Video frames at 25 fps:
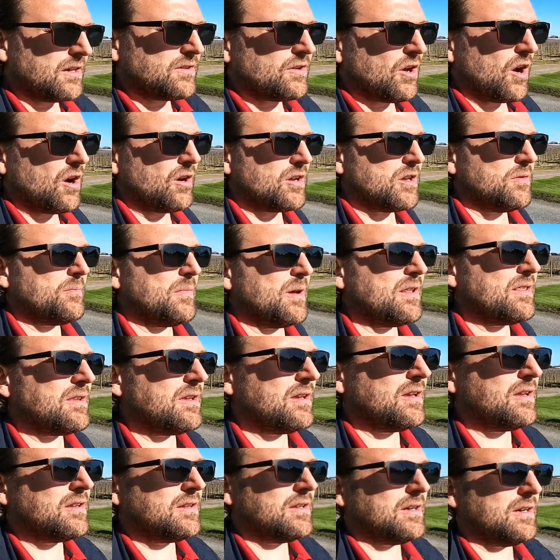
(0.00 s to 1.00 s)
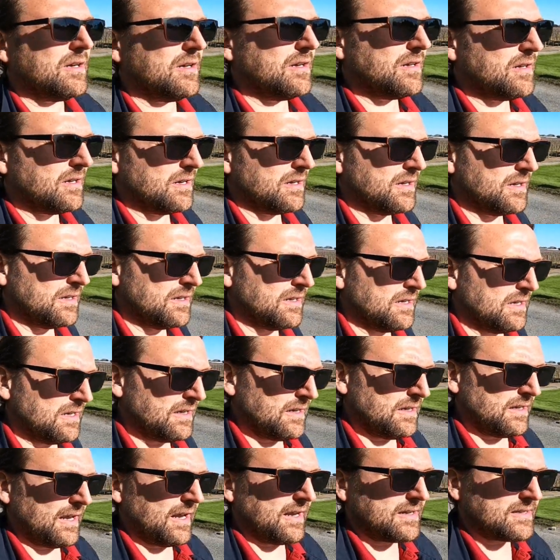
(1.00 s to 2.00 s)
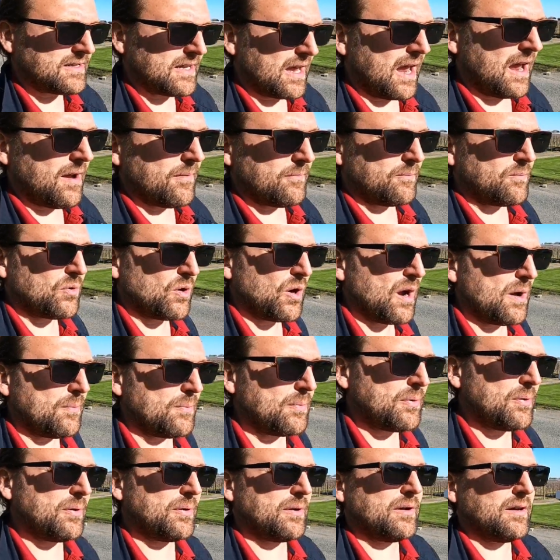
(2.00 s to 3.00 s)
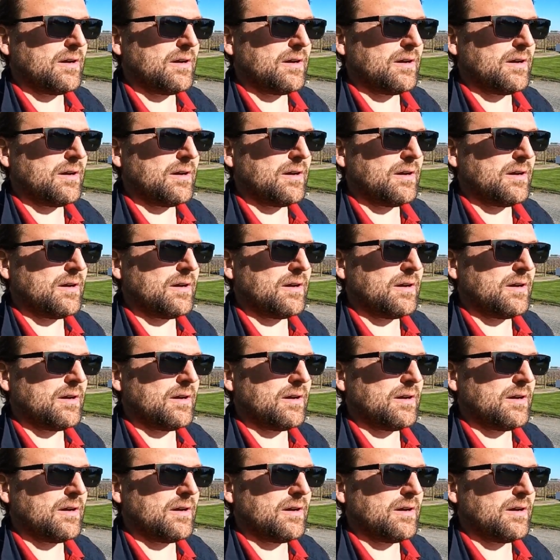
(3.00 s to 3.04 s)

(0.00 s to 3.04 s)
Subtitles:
document, the exam prep